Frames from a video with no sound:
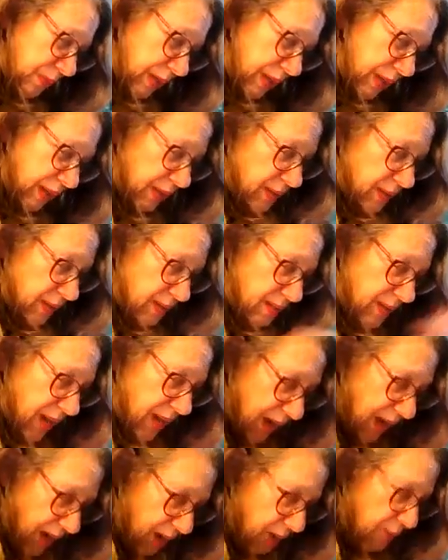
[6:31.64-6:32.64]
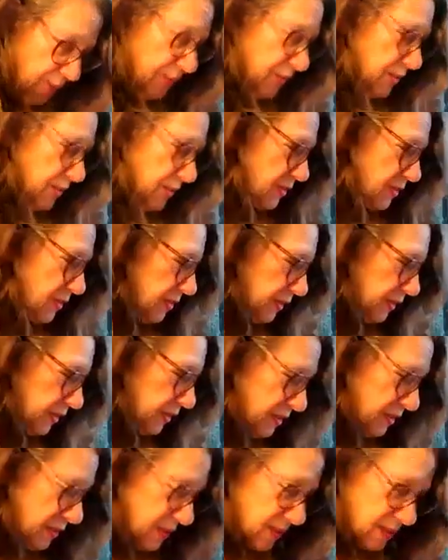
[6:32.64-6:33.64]
in this house, in
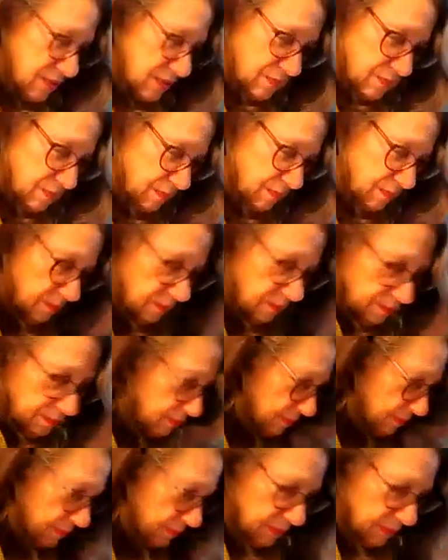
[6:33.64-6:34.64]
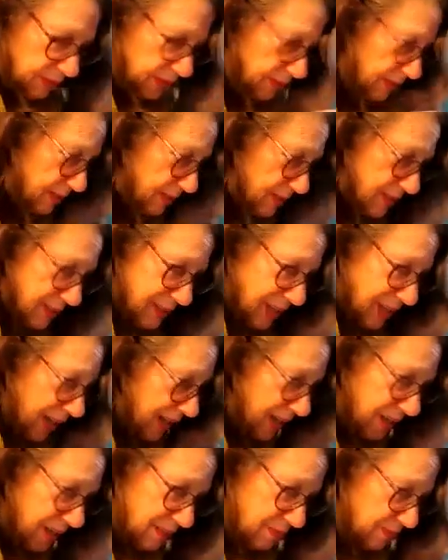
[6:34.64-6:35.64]
this
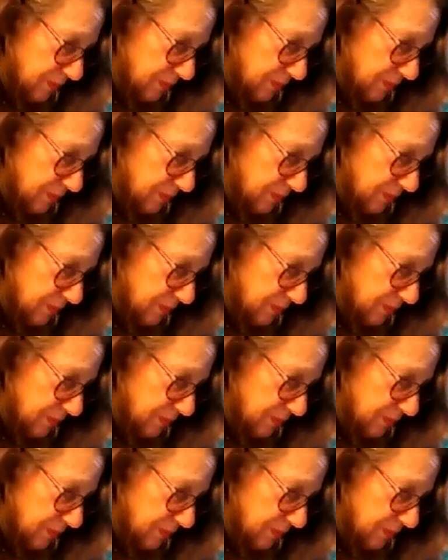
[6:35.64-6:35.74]
state.